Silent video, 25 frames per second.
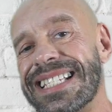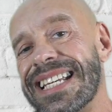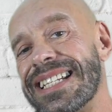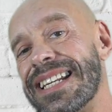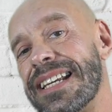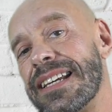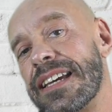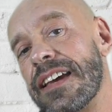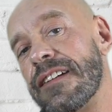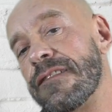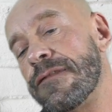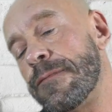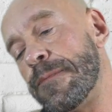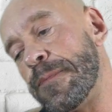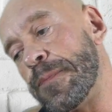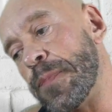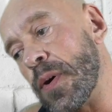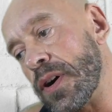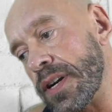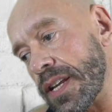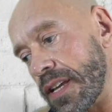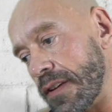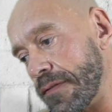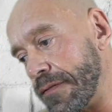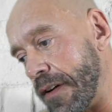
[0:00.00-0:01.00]
didn't give
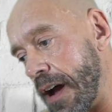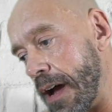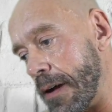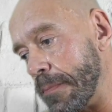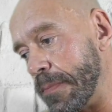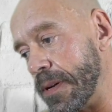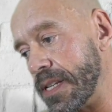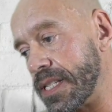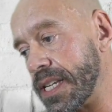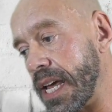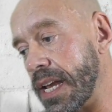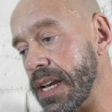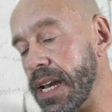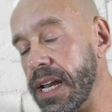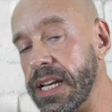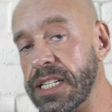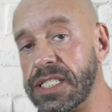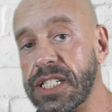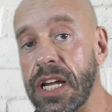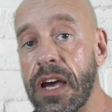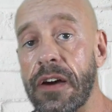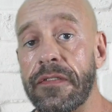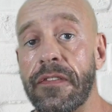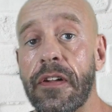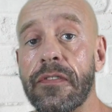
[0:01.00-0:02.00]
body fat
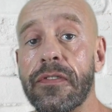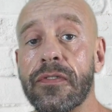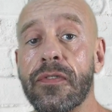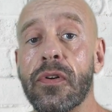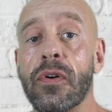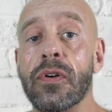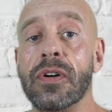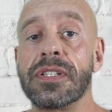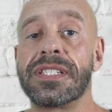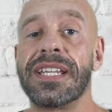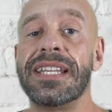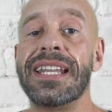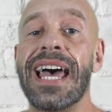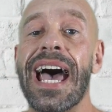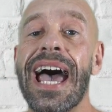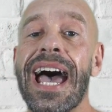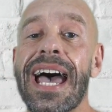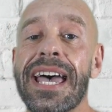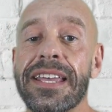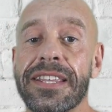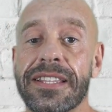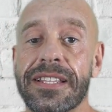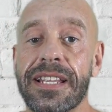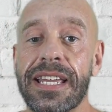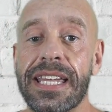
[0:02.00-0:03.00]
percentage, and of course an
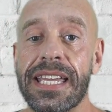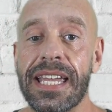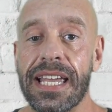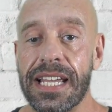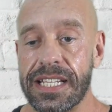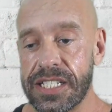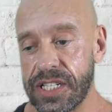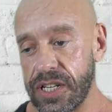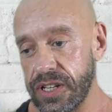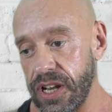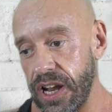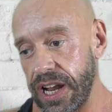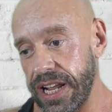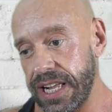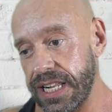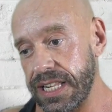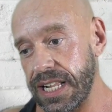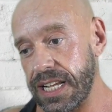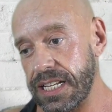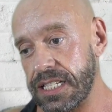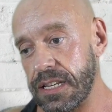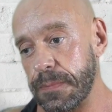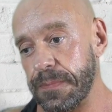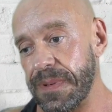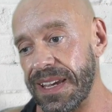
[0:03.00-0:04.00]
athlete is
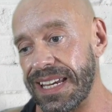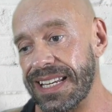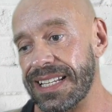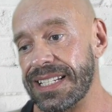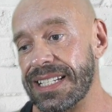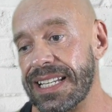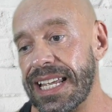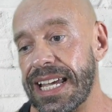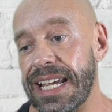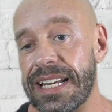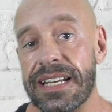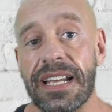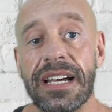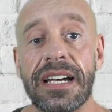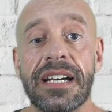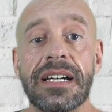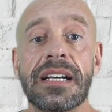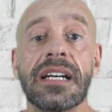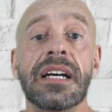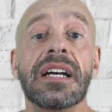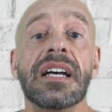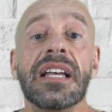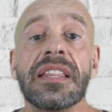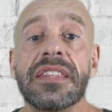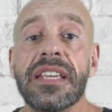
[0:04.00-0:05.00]
likely to be
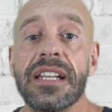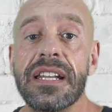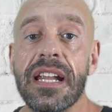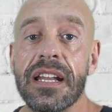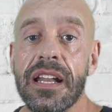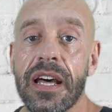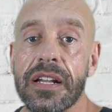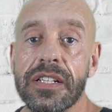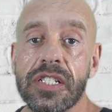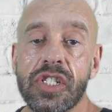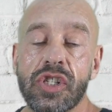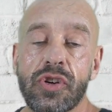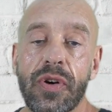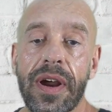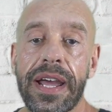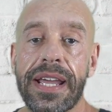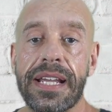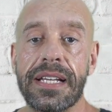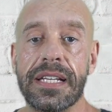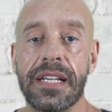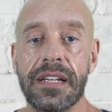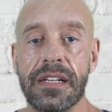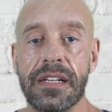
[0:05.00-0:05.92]
leaner than an untrained